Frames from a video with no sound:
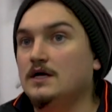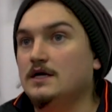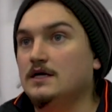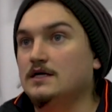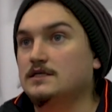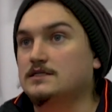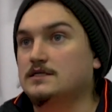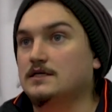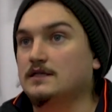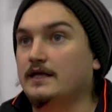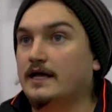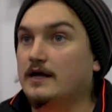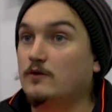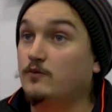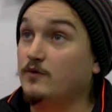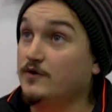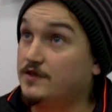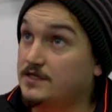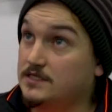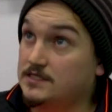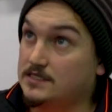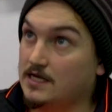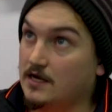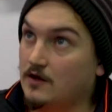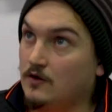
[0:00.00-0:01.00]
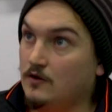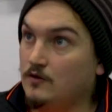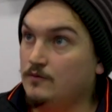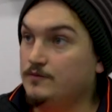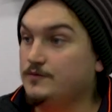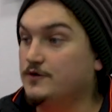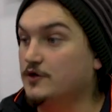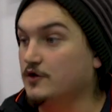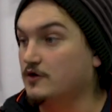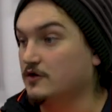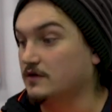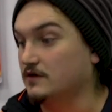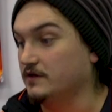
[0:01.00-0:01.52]
So like with Cell,
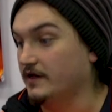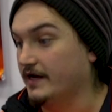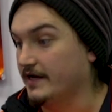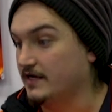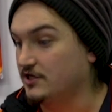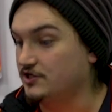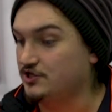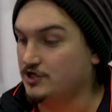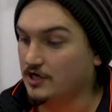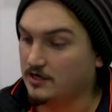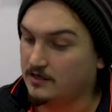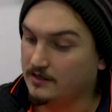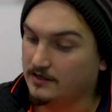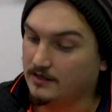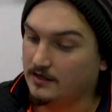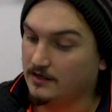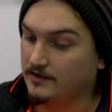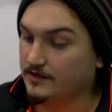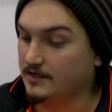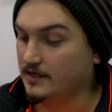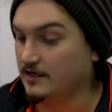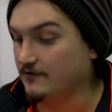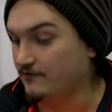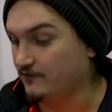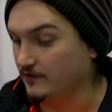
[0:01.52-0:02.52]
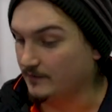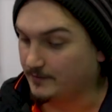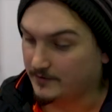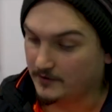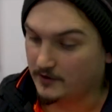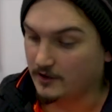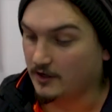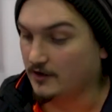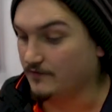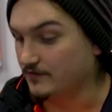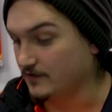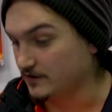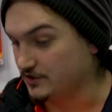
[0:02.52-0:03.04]
you could like chuck it under, flip it
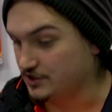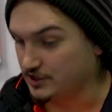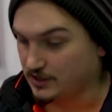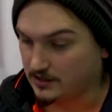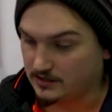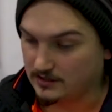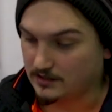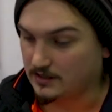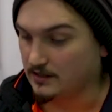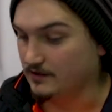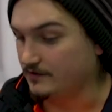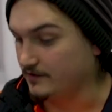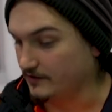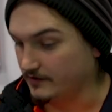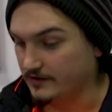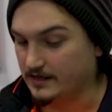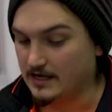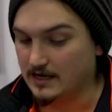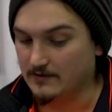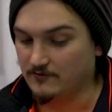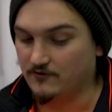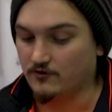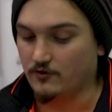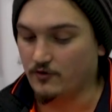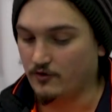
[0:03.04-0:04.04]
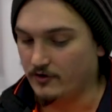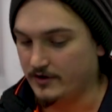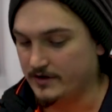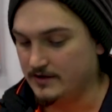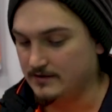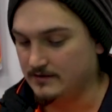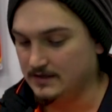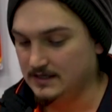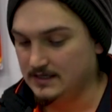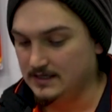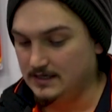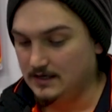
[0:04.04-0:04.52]
over, chuck it under and keep drawing.